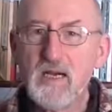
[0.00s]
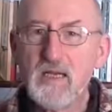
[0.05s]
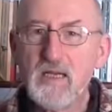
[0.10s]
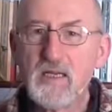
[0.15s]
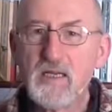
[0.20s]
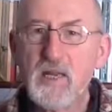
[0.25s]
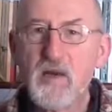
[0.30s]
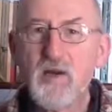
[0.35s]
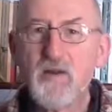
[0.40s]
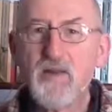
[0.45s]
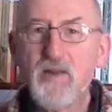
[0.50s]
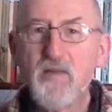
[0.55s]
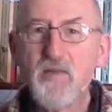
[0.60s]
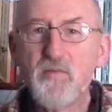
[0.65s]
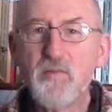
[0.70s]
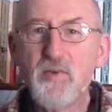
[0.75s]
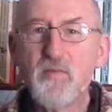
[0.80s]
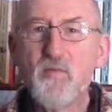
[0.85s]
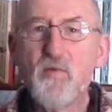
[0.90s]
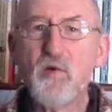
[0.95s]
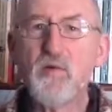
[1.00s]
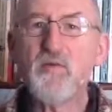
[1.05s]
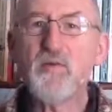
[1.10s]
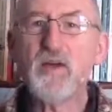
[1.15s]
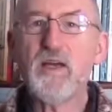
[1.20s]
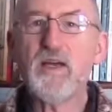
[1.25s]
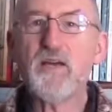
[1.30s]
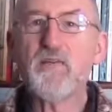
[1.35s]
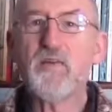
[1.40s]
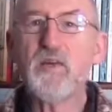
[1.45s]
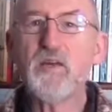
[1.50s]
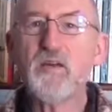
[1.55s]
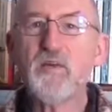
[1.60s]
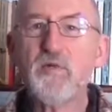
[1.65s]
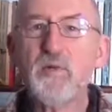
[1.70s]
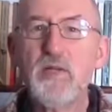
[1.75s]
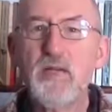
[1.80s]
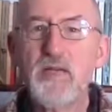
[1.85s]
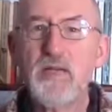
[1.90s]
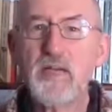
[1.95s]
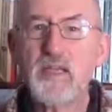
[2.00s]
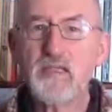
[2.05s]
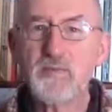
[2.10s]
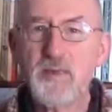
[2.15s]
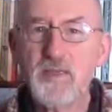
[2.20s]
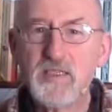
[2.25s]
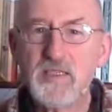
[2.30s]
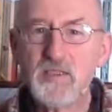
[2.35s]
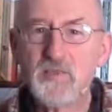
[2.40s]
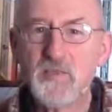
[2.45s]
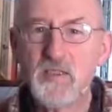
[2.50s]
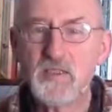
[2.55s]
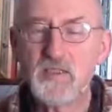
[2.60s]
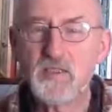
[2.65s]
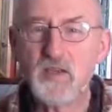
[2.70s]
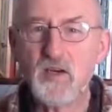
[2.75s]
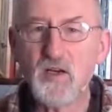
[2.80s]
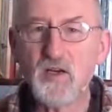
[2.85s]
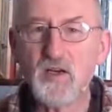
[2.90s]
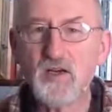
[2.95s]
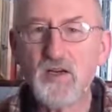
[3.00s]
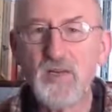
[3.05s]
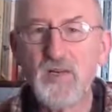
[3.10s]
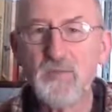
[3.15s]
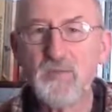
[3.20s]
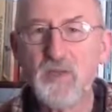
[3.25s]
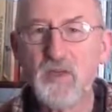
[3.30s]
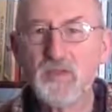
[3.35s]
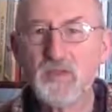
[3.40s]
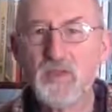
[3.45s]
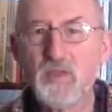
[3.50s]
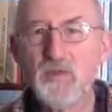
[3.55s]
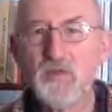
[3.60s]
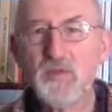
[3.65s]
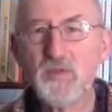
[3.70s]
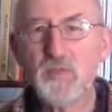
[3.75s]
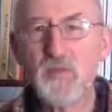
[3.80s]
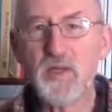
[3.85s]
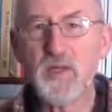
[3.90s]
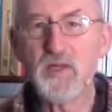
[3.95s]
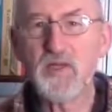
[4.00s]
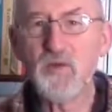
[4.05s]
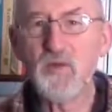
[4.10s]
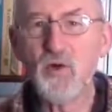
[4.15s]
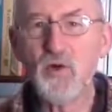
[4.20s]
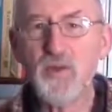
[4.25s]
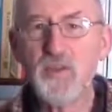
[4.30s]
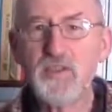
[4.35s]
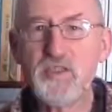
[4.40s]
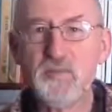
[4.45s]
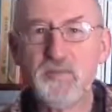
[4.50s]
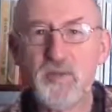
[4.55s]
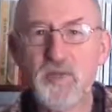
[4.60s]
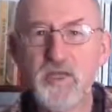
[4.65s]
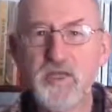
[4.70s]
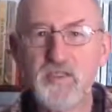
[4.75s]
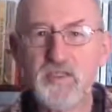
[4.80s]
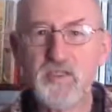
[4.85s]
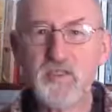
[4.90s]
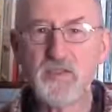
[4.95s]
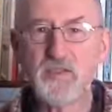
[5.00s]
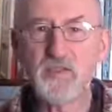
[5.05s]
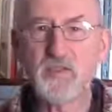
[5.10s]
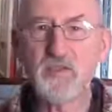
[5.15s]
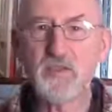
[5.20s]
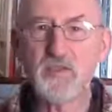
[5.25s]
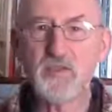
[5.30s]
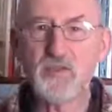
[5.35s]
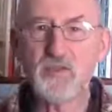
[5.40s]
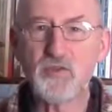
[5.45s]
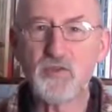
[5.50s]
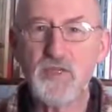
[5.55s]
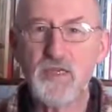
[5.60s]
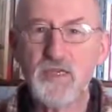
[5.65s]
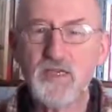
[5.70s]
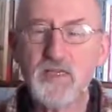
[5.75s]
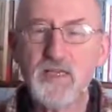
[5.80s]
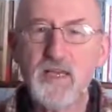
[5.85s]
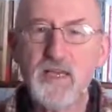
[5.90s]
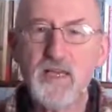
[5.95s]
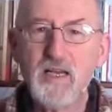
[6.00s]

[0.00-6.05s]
Now, I've never been one for having a really expensive guitar because I used to play in noisy places and on the street,